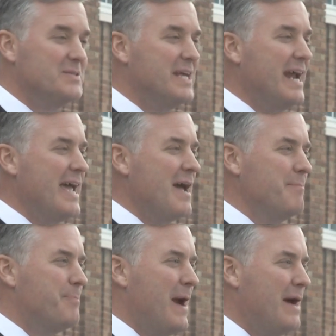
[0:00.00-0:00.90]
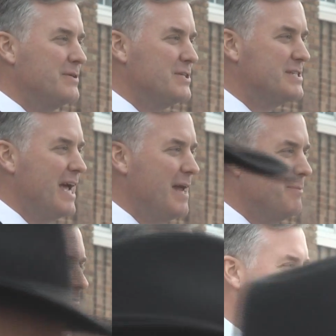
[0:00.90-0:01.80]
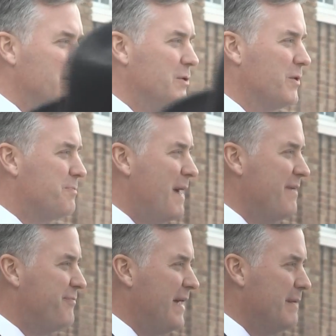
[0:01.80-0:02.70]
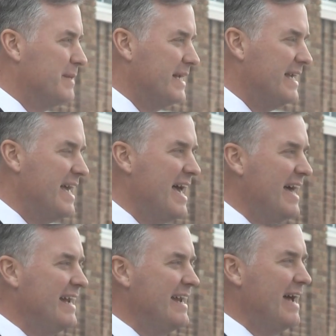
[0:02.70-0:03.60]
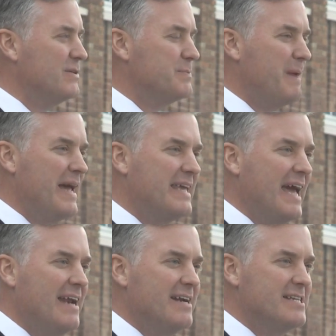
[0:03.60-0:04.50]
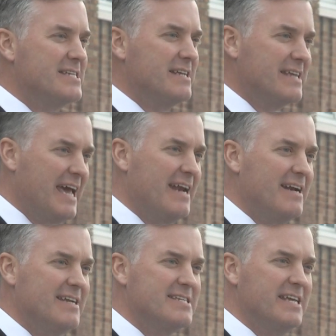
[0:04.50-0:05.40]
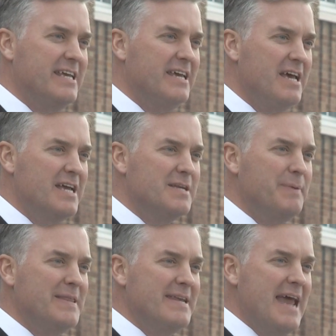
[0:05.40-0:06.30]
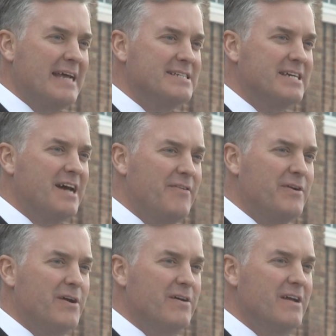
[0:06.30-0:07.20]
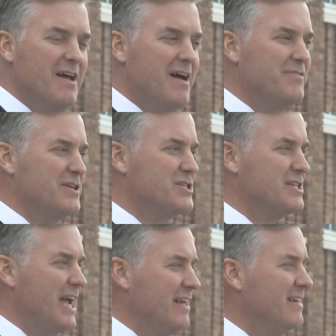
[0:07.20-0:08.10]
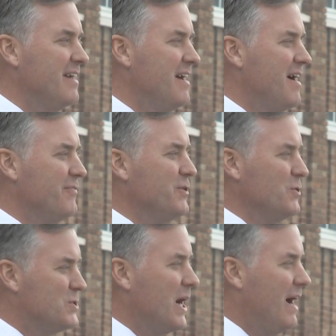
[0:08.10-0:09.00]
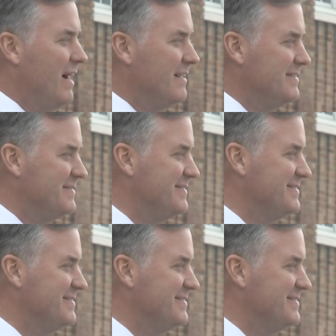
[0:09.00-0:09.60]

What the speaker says: Well, today I'm proud to stand before you with my family and announce my candidacy to be the next governor of the state of Utah.